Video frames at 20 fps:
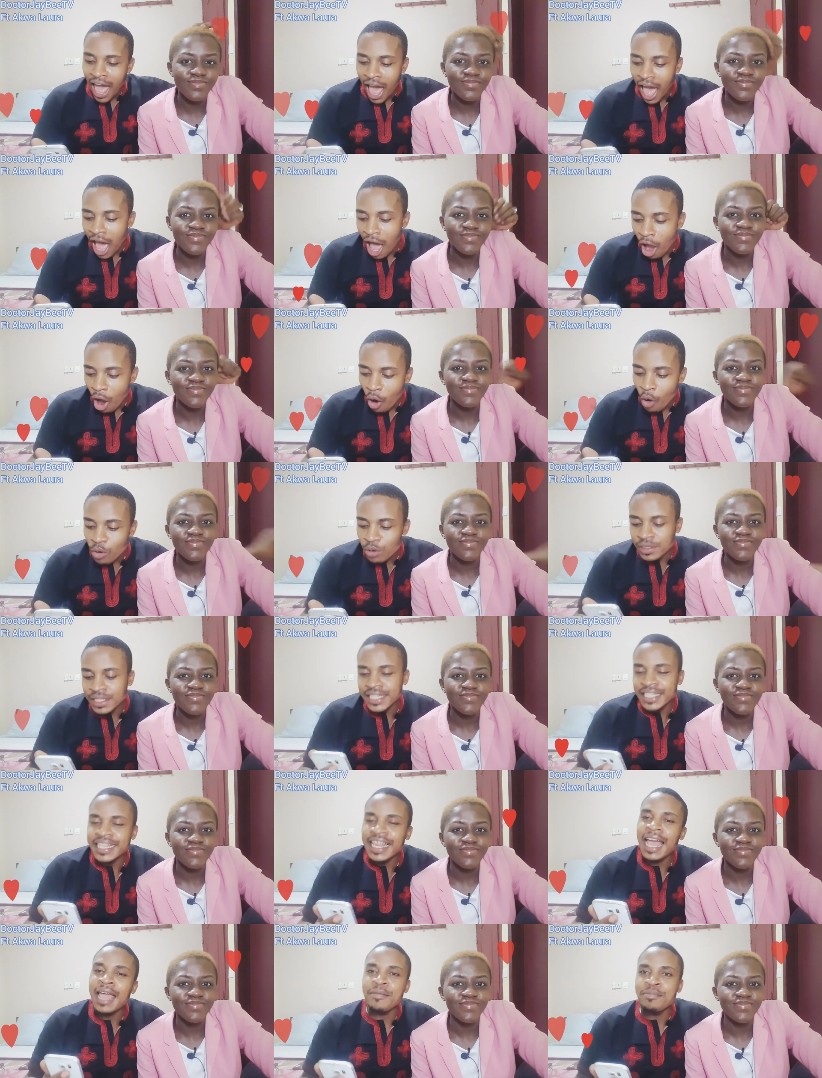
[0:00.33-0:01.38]
Speaker 1: How
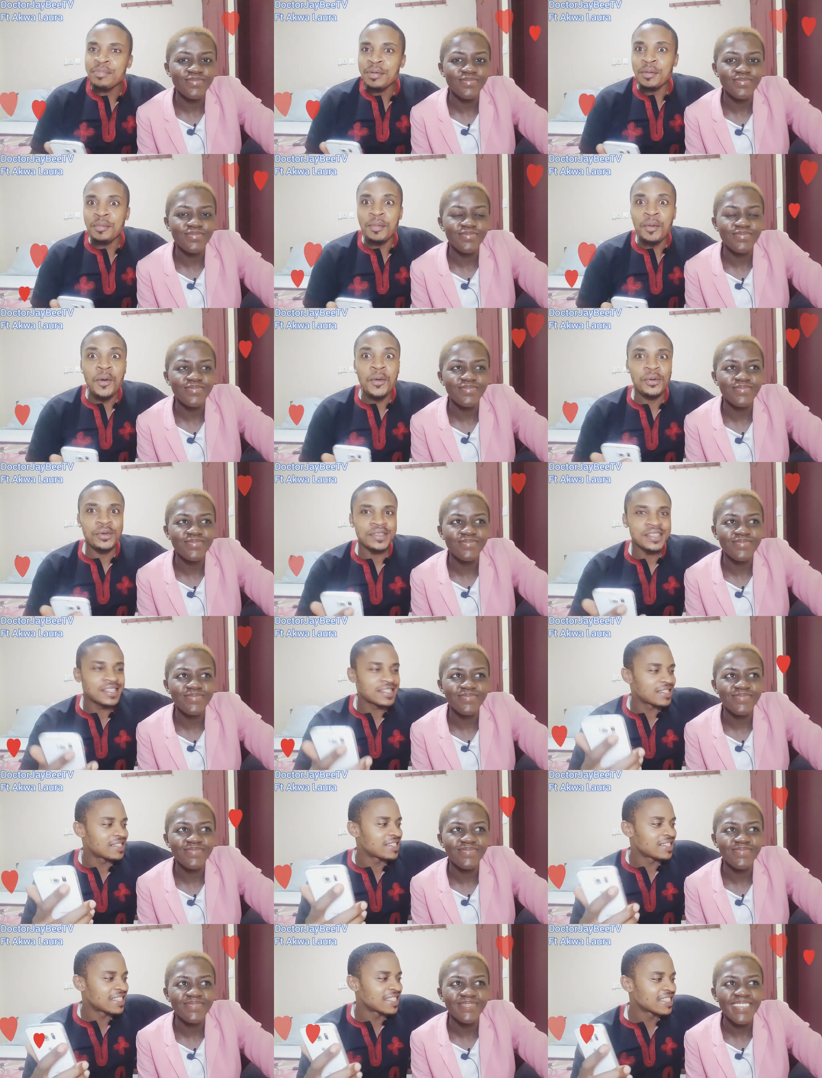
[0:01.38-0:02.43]
did I
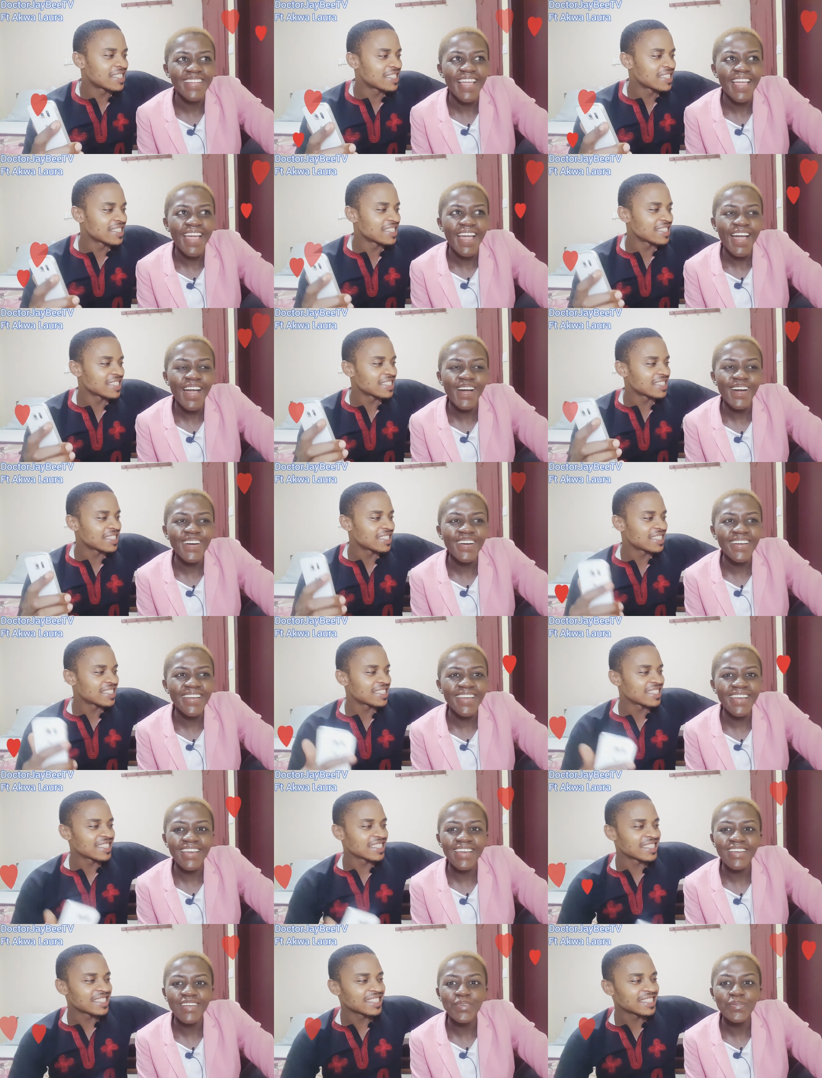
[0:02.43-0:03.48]
propose?
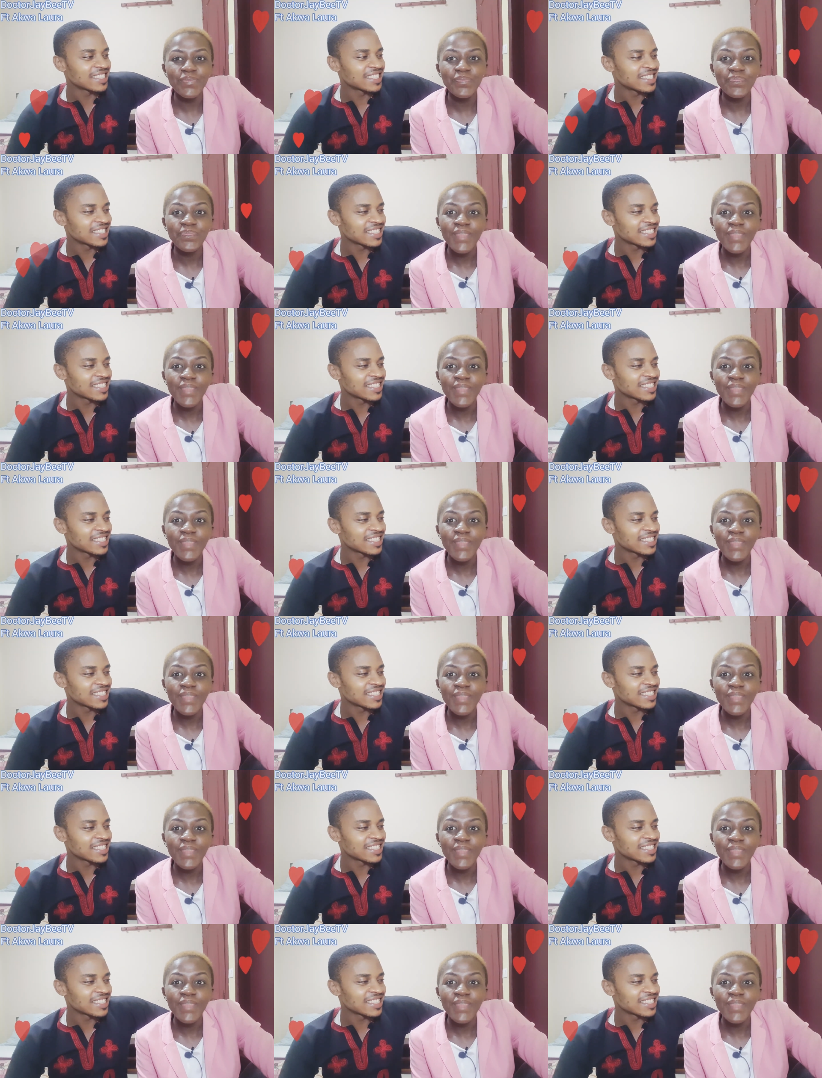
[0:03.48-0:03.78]
Okay,